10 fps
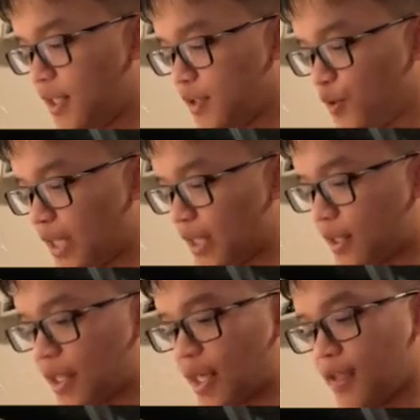you
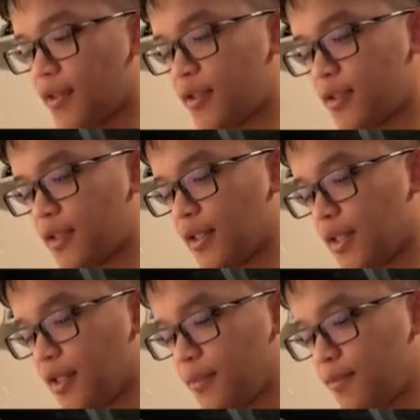get that,
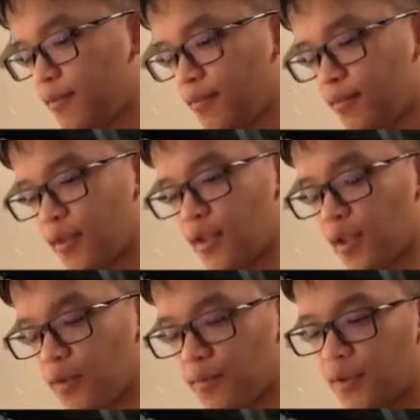you
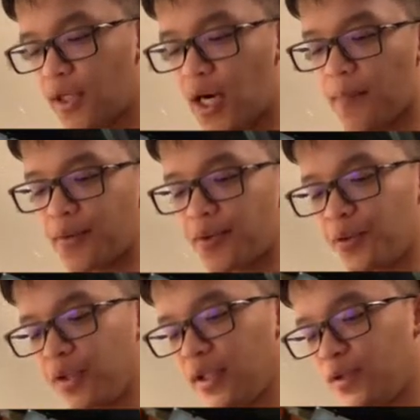know,
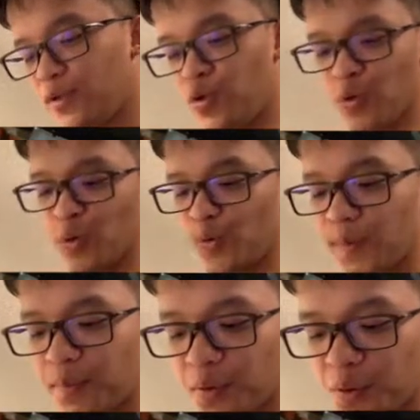opportunity to
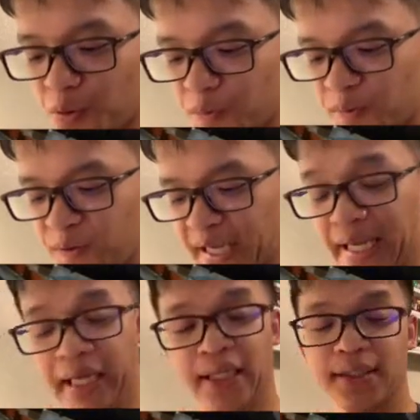pull
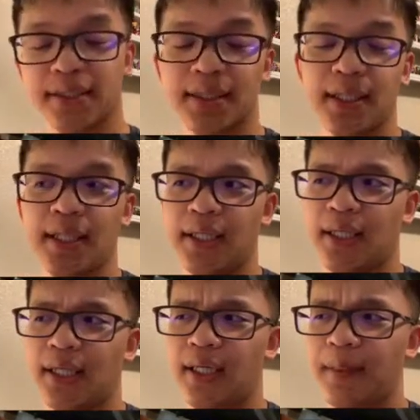a Hex.
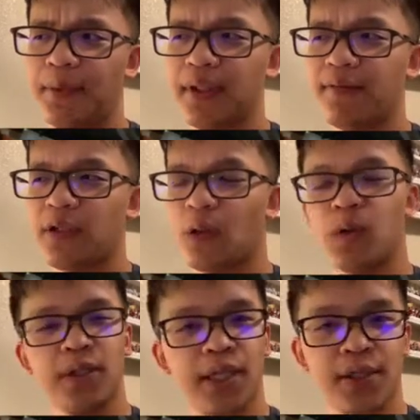I believe the
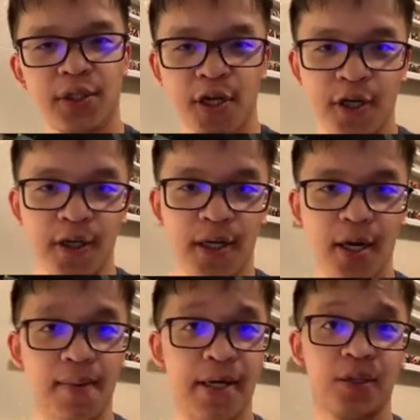only other
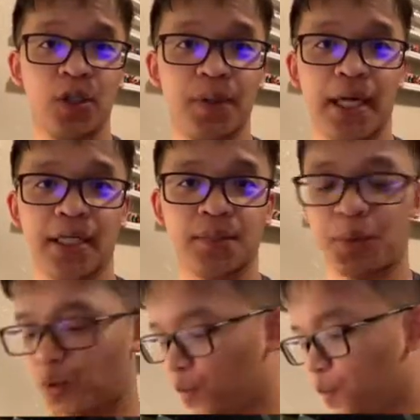Bakutuber that has
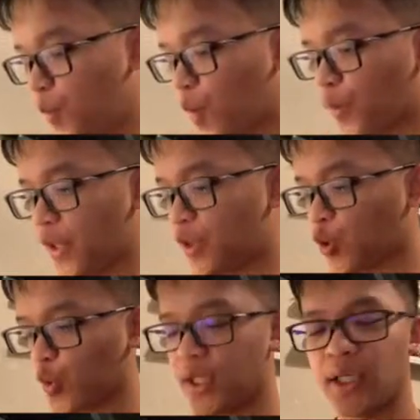pulled more than
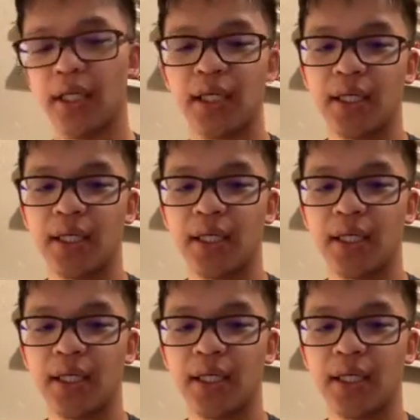3